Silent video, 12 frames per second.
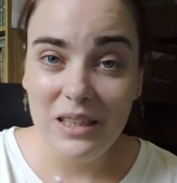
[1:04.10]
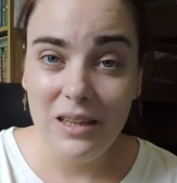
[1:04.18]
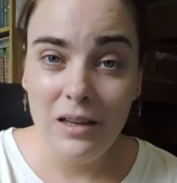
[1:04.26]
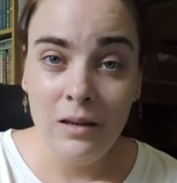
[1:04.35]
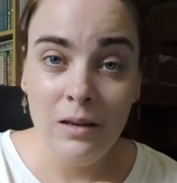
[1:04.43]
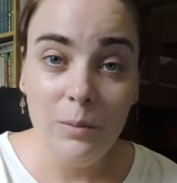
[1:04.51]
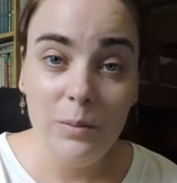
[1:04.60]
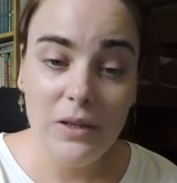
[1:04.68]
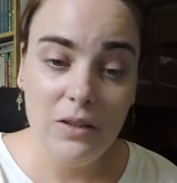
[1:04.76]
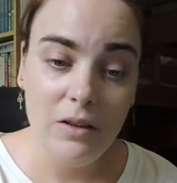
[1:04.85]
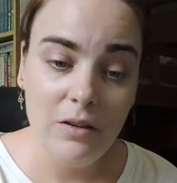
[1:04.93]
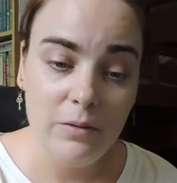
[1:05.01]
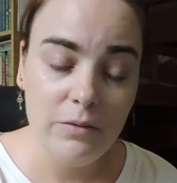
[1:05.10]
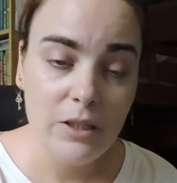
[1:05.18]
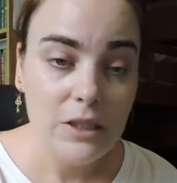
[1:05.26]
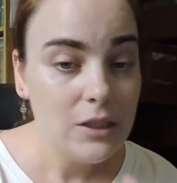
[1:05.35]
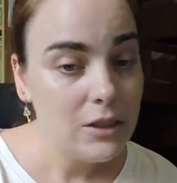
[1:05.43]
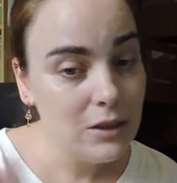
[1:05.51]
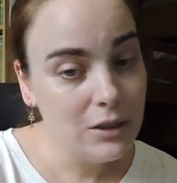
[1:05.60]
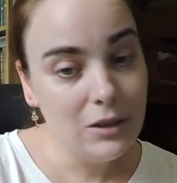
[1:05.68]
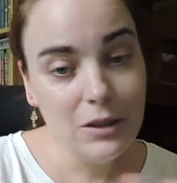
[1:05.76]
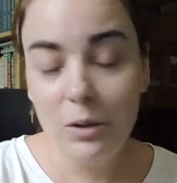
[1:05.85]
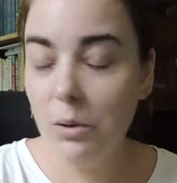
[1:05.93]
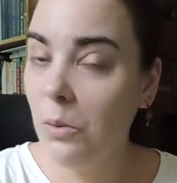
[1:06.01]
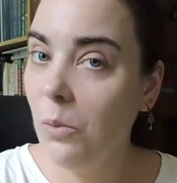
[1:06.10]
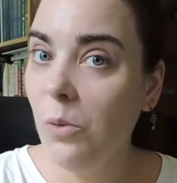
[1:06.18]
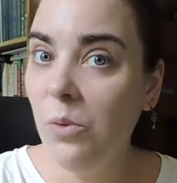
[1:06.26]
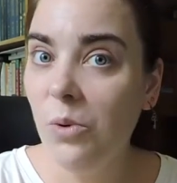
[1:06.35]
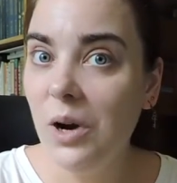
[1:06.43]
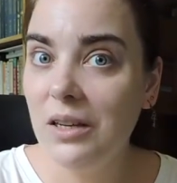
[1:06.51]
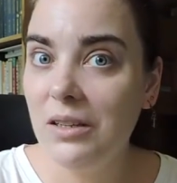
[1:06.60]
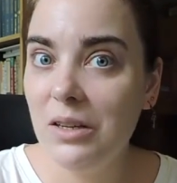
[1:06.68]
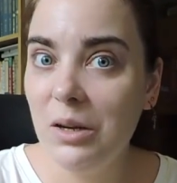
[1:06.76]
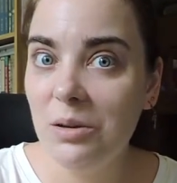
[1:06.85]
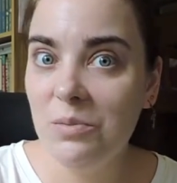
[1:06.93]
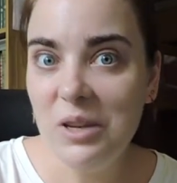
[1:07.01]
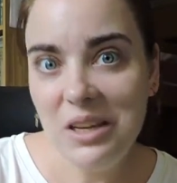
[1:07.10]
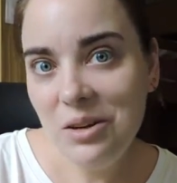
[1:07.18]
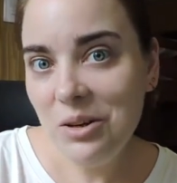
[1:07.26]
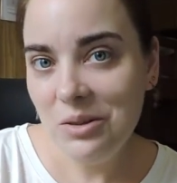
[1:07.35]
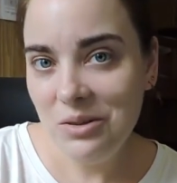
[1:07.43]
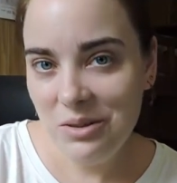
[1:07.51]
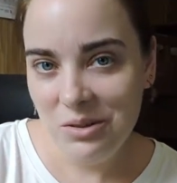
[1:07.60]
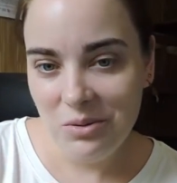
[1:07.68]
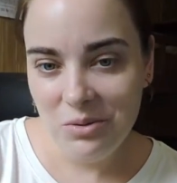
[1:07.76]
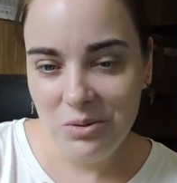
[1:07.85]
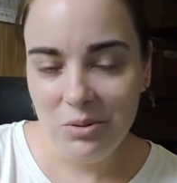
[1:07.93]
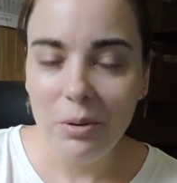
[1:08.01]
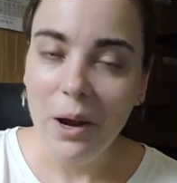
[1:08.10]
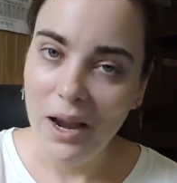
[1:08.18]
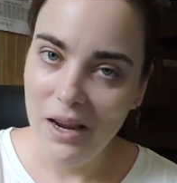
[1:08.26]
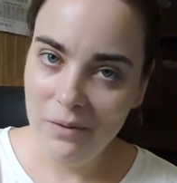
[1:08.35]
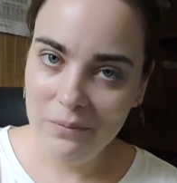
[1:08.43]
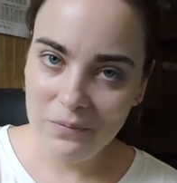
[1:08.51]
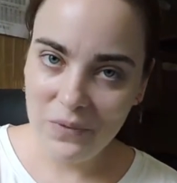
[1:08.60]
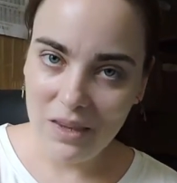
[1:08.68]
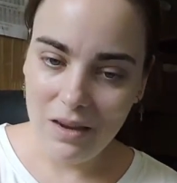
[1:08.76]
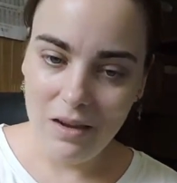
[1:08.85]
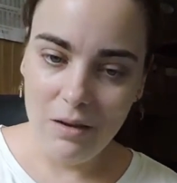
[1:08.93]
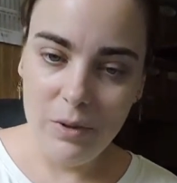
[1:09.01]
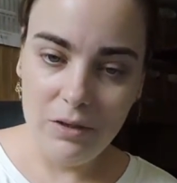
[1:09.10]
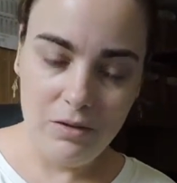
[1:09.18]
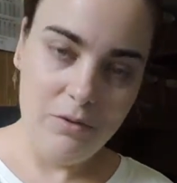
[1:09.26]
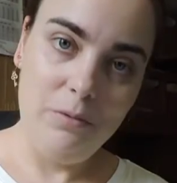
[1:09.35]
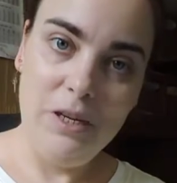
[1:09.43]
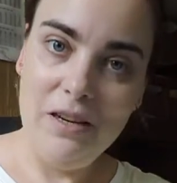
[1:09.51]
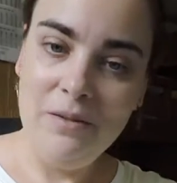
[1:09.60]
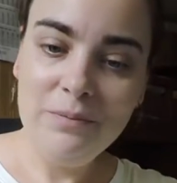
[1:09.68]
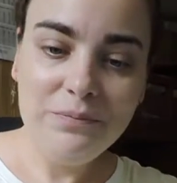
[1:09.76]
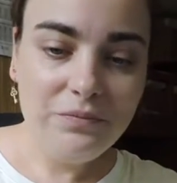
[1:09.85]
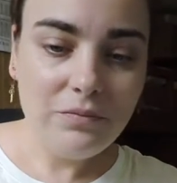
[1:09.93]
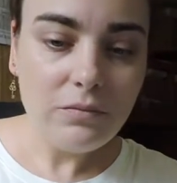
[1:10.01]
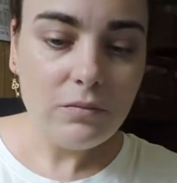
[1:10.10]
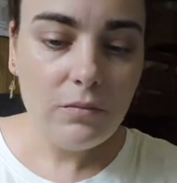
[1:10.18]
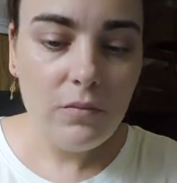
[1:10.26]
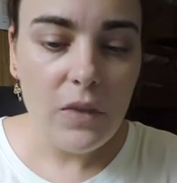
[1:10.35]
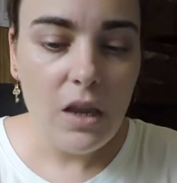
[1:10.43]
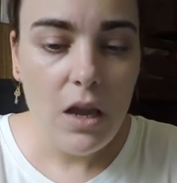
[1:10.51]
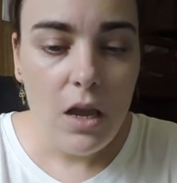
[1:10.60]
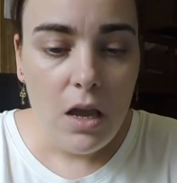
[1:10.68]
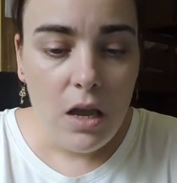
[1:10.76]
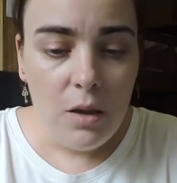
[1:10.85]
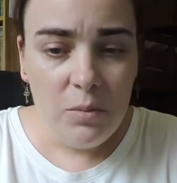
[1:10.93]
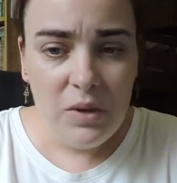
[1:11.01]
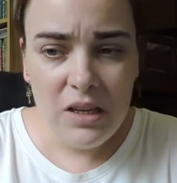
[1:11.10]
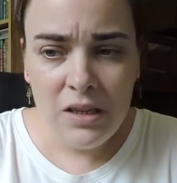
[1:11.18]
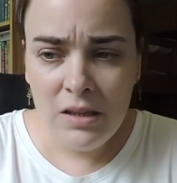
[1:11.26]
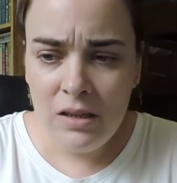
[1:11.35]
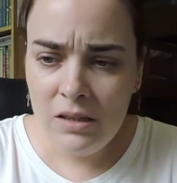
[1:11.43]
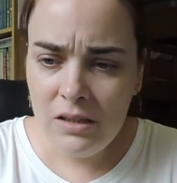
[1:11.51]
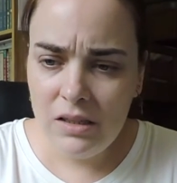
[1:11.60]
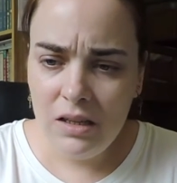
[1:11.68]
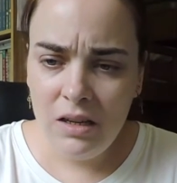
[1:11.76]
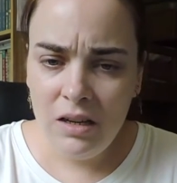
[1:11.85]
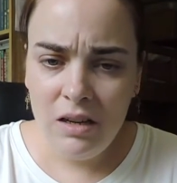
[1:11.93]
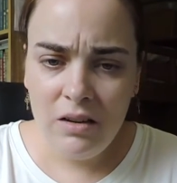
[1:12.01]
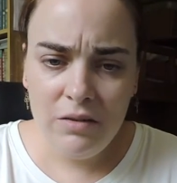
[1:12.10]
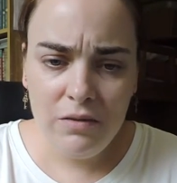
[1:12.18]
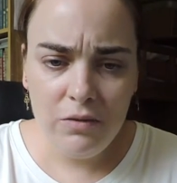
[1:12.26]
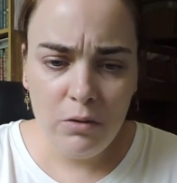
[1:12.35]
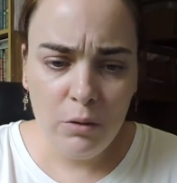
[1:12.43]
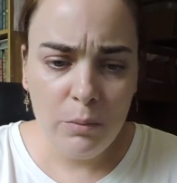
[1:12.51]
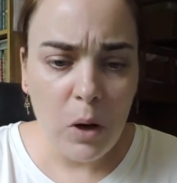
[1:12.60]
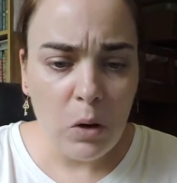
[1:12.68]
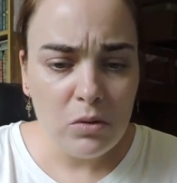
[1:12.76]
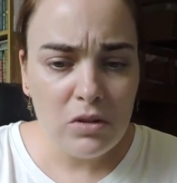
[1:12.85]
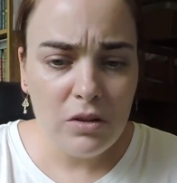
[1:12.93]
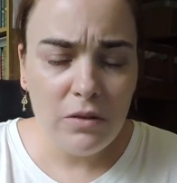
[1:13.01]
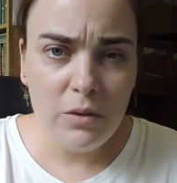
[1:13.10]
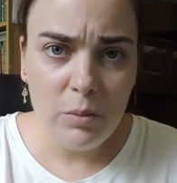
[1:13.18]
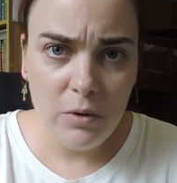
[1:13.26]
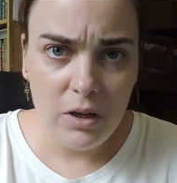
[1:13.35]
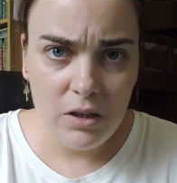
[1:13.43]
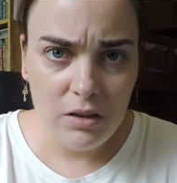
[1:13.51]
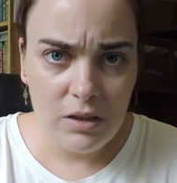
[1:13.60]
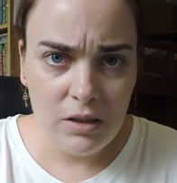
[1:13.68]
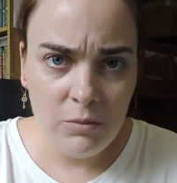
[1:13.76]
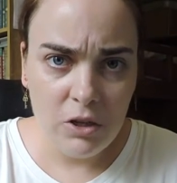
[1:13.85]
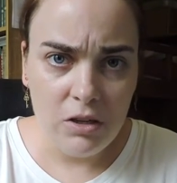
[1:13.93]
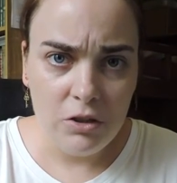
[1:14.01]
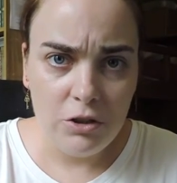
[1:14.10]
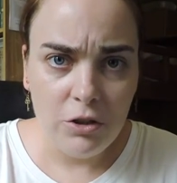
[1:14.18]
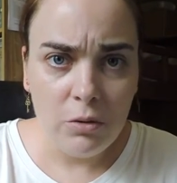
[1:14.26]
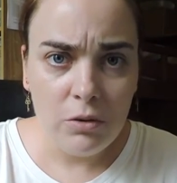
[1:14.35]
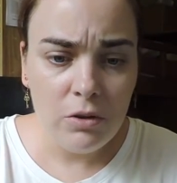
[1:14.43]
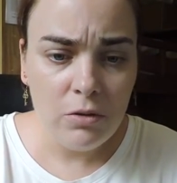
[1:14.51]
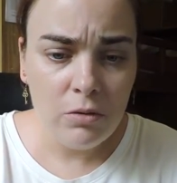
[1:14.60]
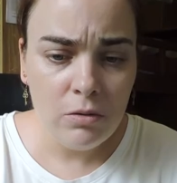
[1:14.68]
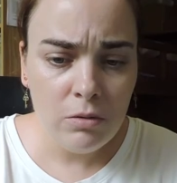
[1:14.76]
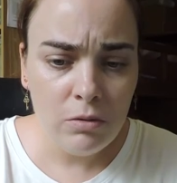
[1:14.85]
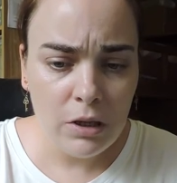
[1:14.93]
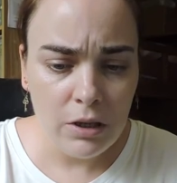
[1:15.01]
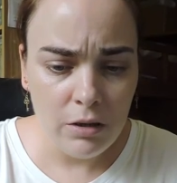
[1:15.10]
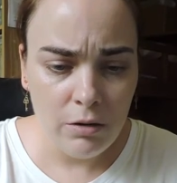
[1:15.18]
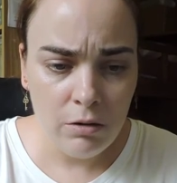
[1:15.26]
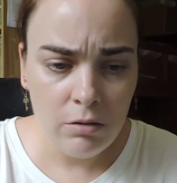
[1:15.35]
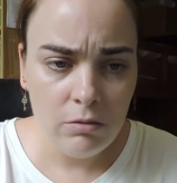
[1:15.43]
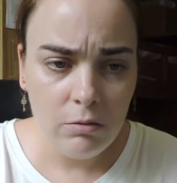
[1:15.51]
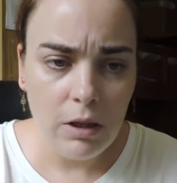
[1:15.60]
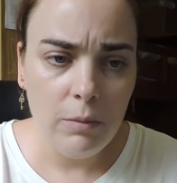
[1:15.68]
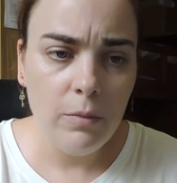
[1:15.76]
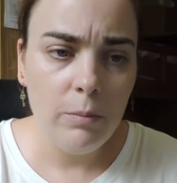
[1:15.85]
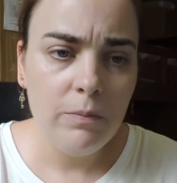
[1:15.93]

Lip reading: a little bit of what could be good to try about Korea. Because for most of the products I'm gonna show you here, well,